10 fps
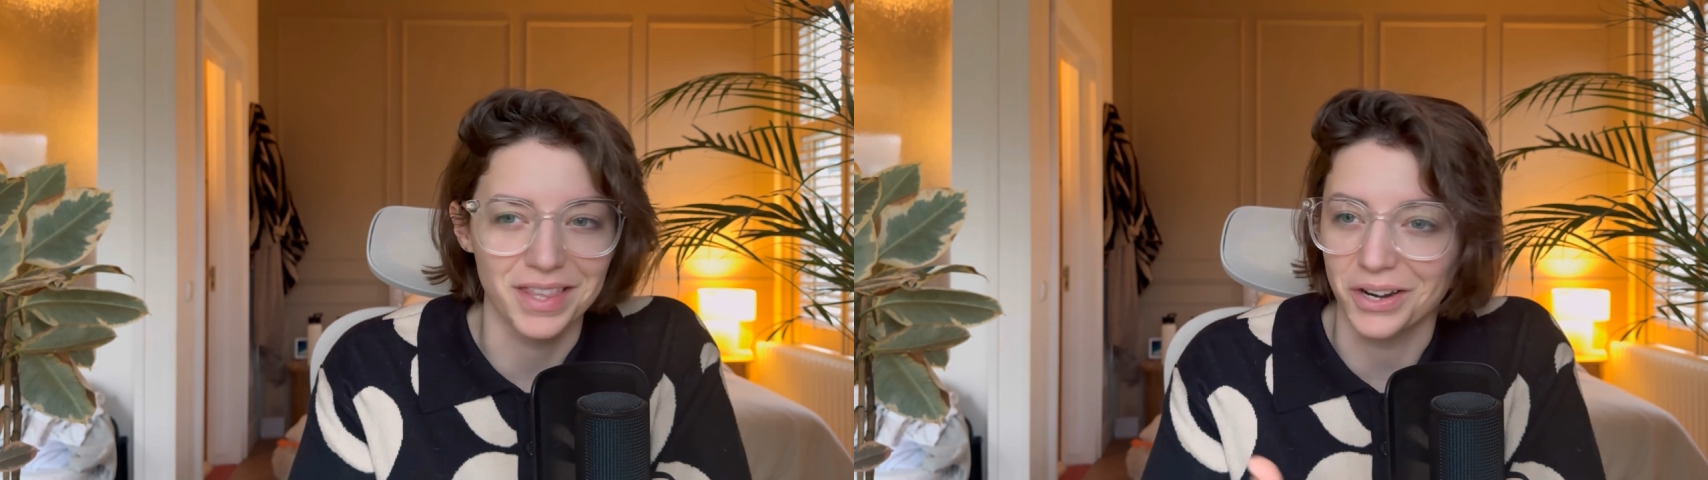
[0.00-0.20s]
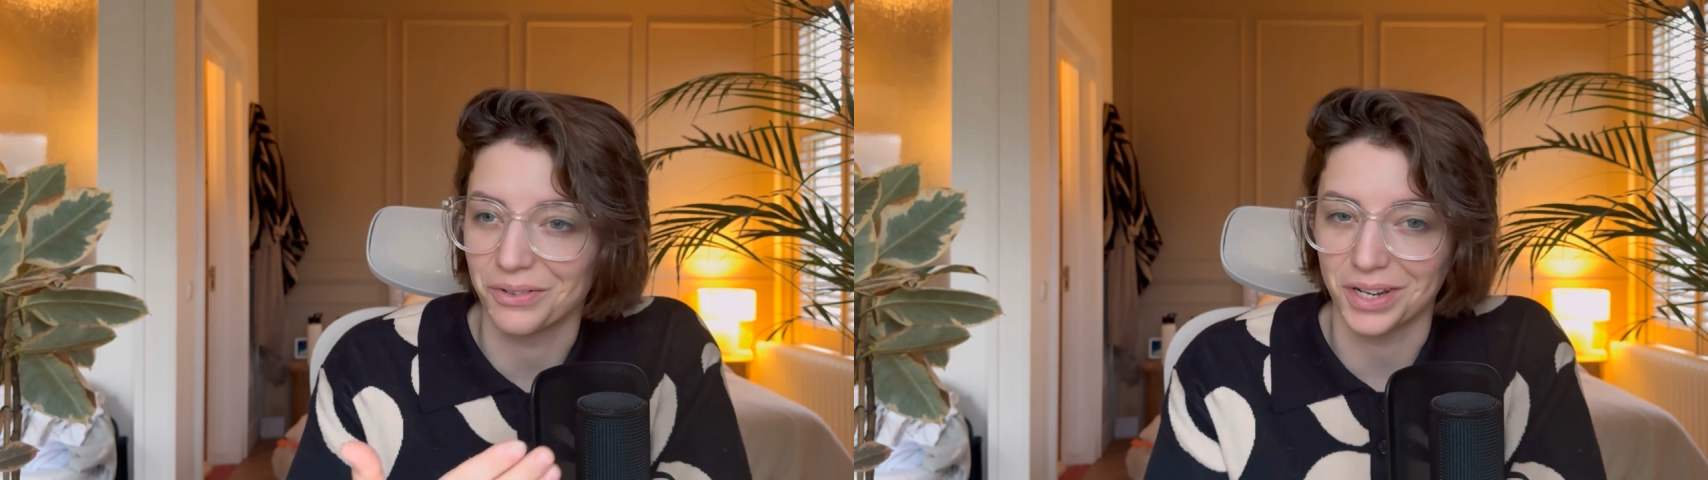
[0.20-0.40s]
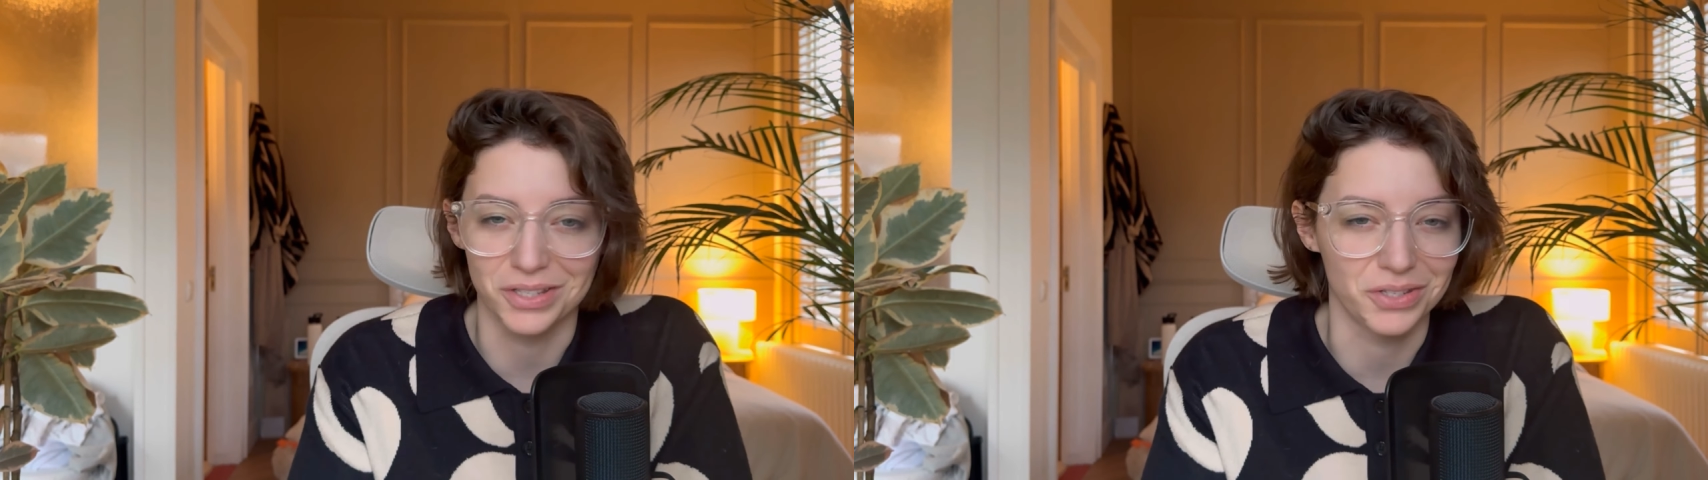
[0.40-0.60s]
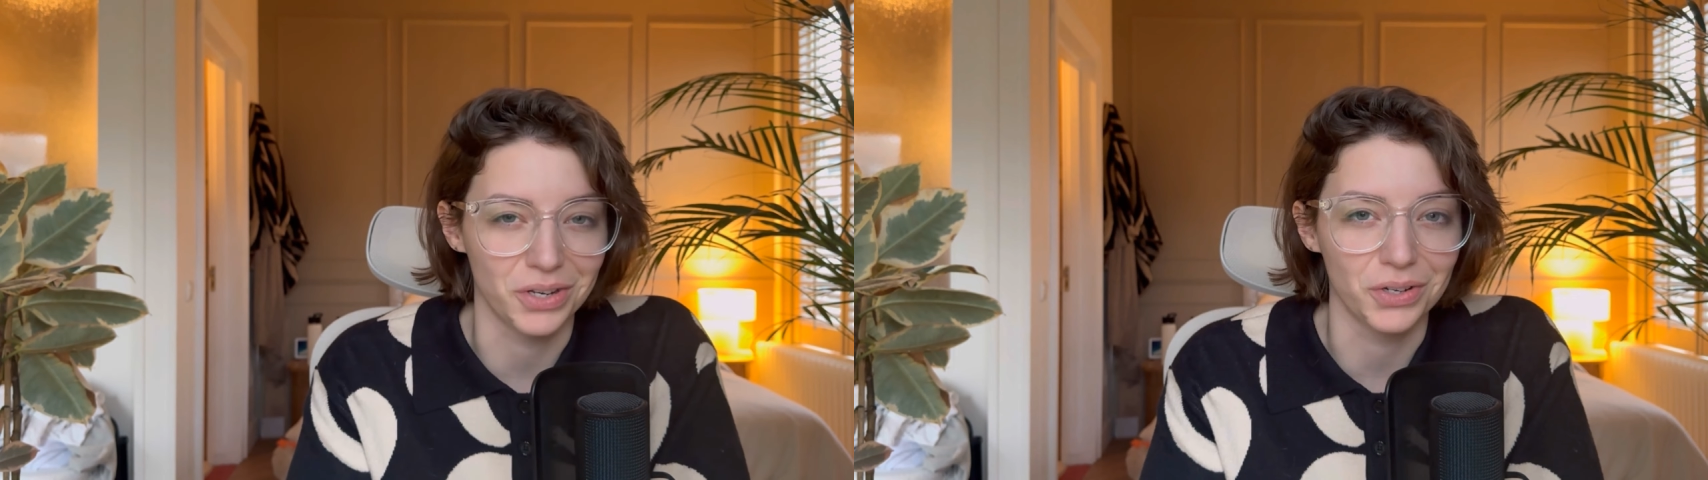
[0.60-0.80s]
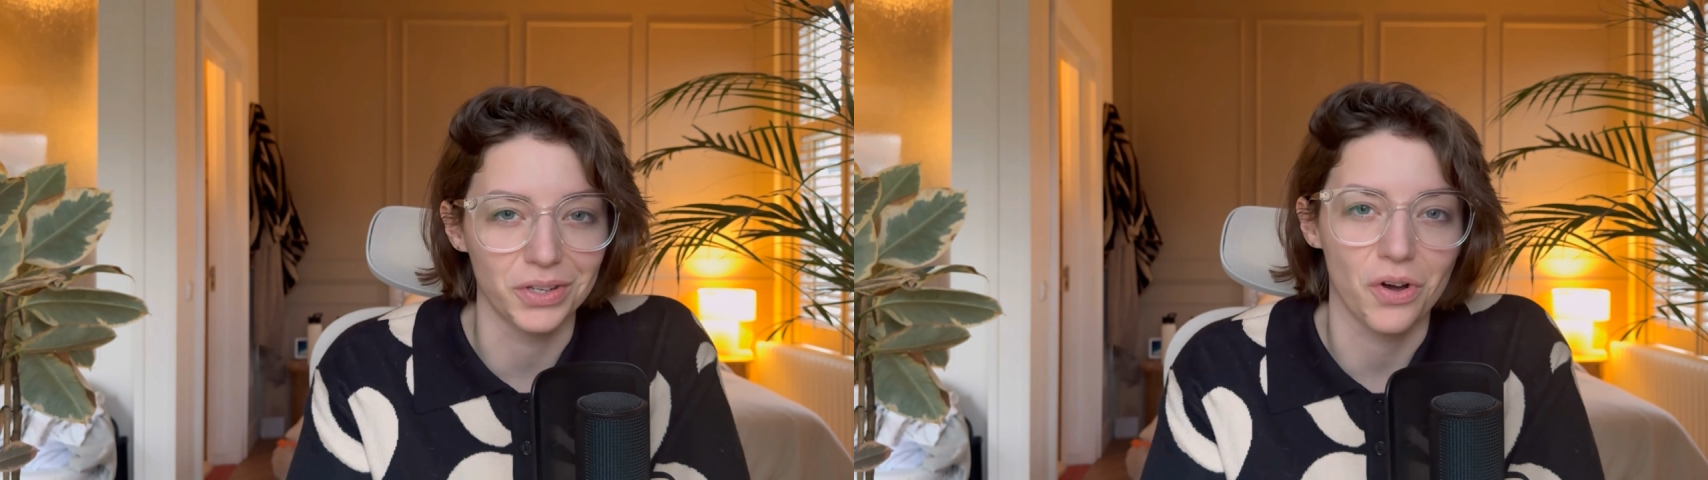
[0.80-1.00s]
They don't
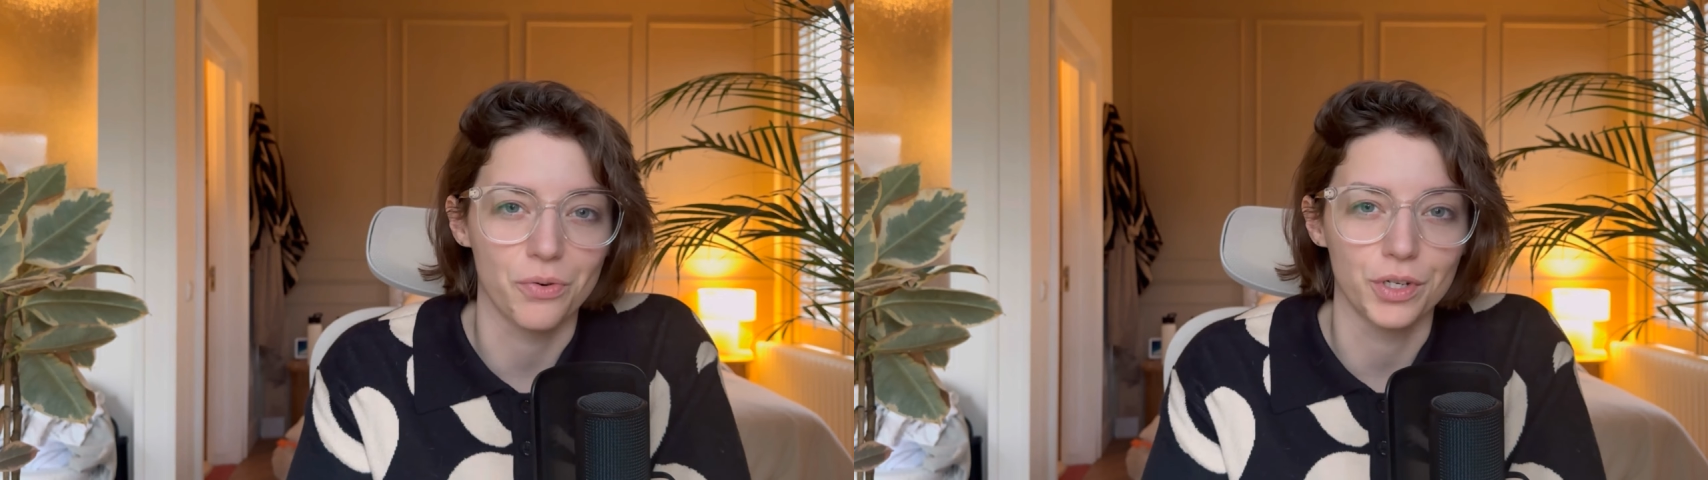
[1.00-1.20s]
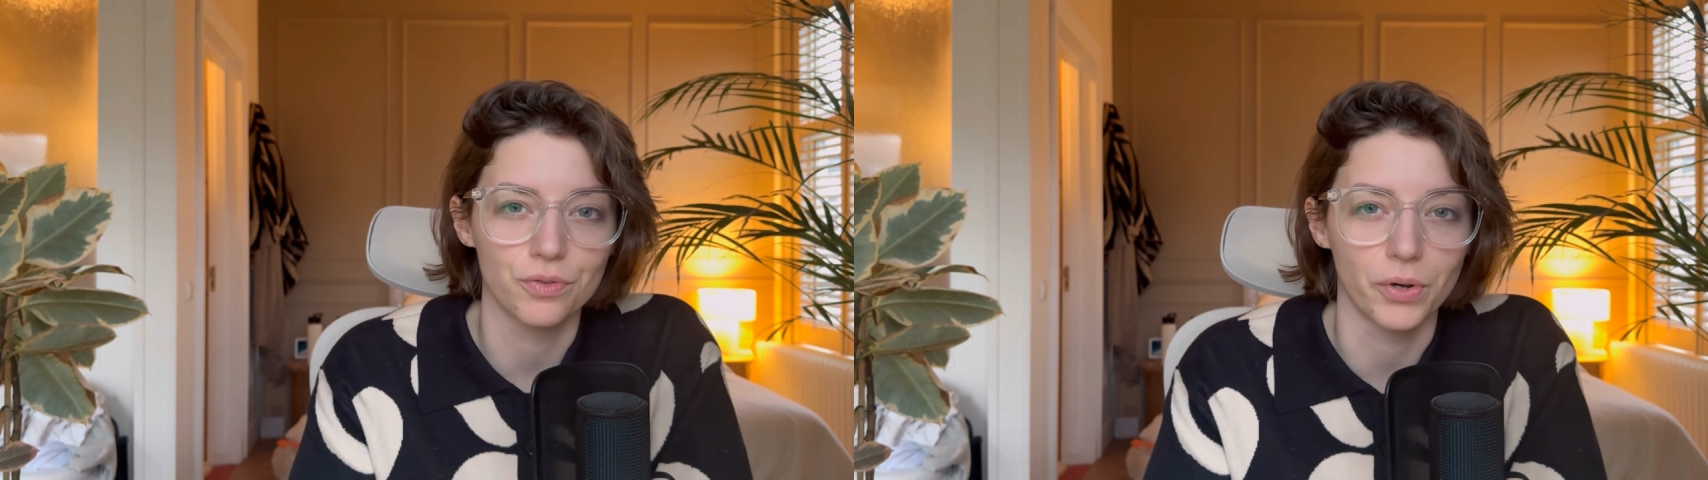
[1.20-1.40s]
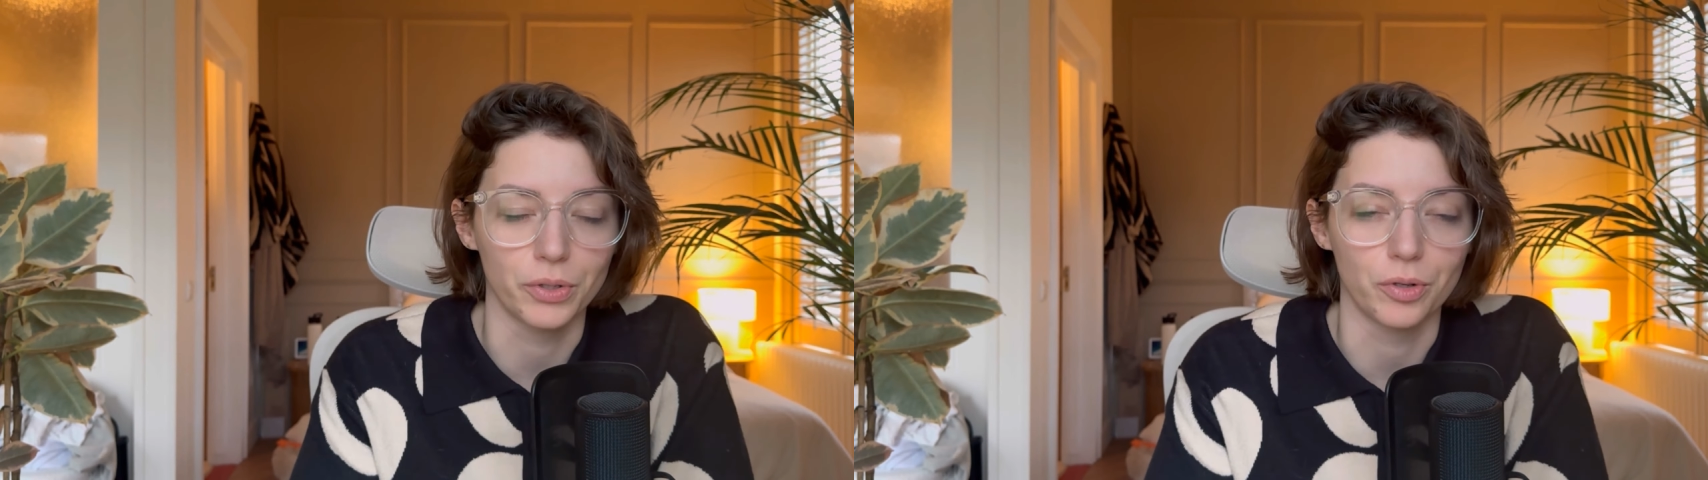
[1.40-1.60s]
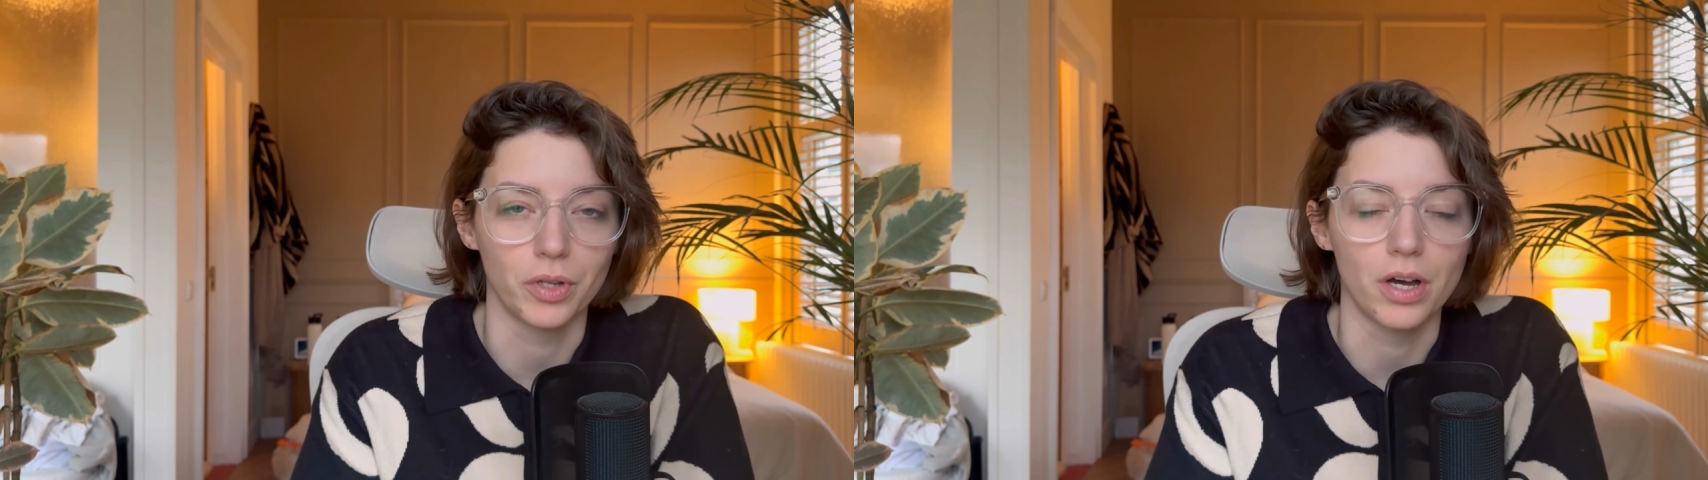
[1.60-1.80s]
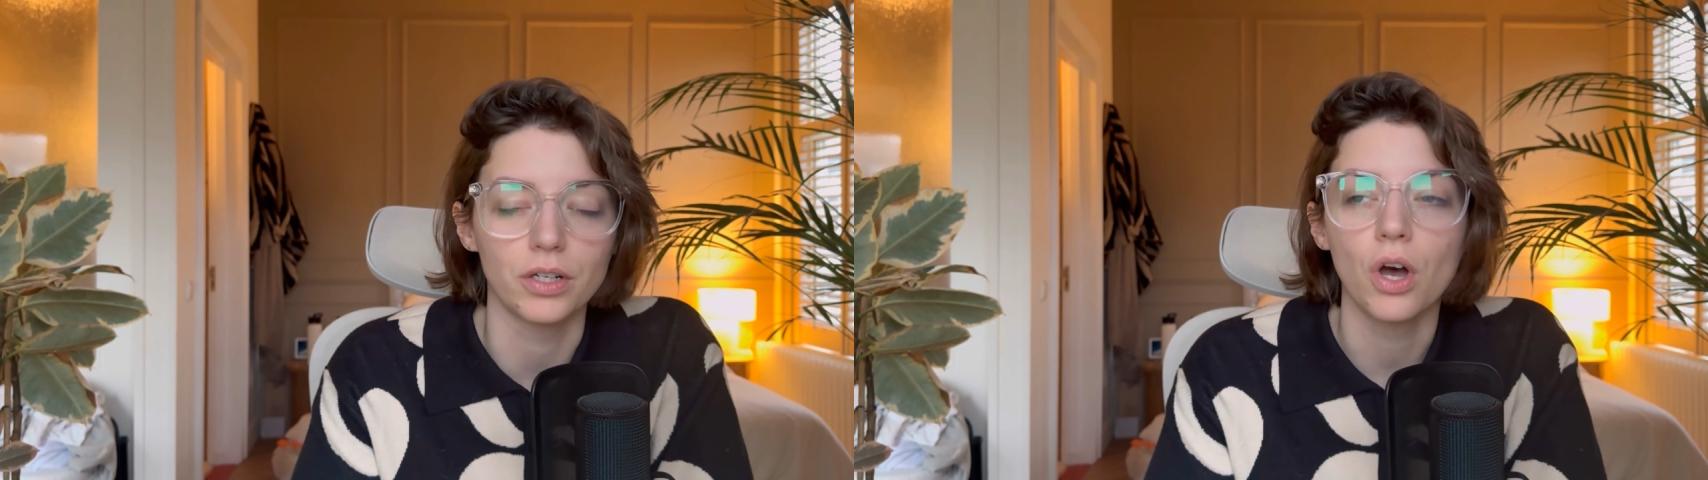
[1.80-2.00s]
necessarily always follow
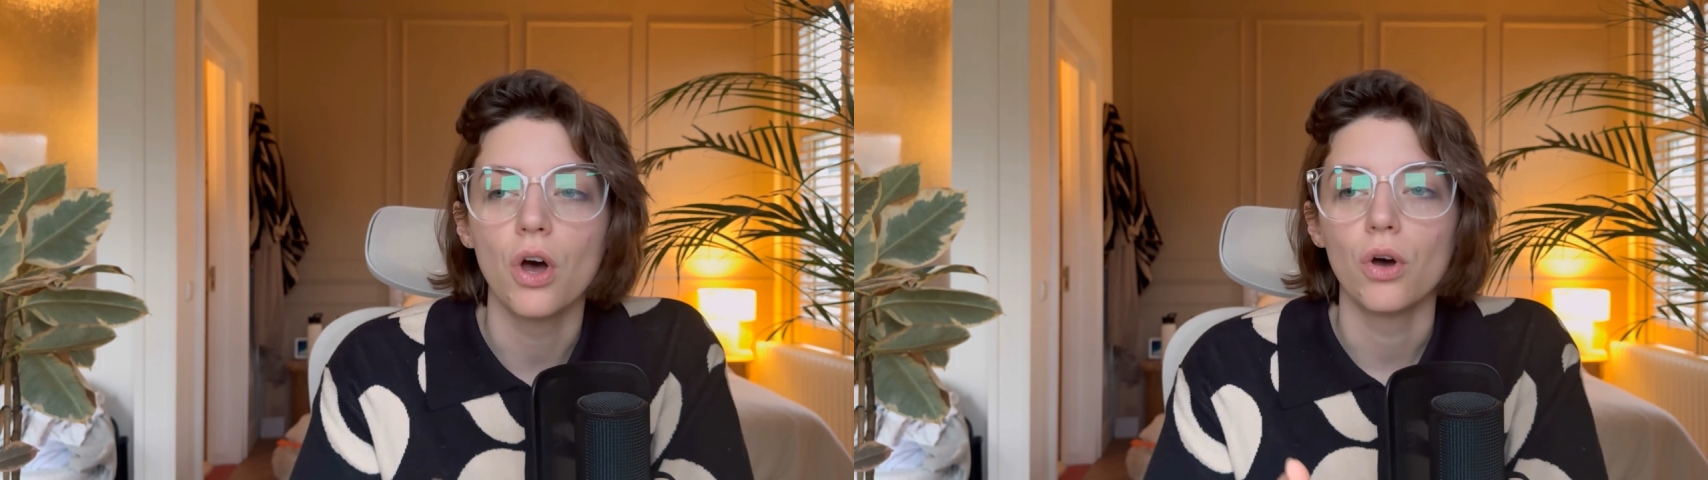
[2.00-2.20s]
along,